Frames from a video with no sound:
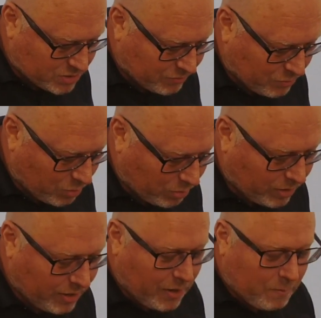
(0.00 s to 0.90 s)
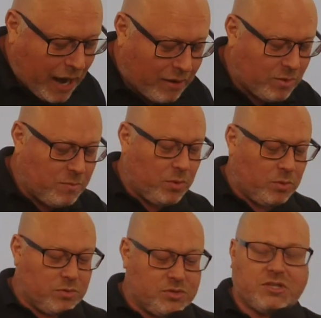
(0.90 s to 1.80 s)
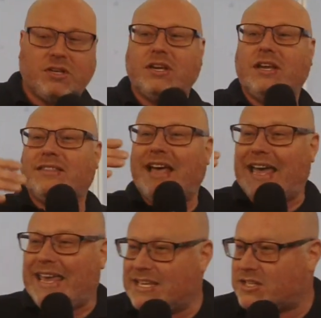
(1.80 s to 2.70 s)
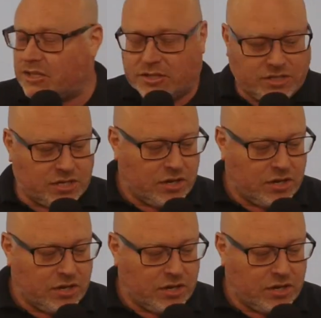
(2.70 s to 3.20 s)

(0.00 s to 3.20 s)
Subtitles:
of all parables that isn't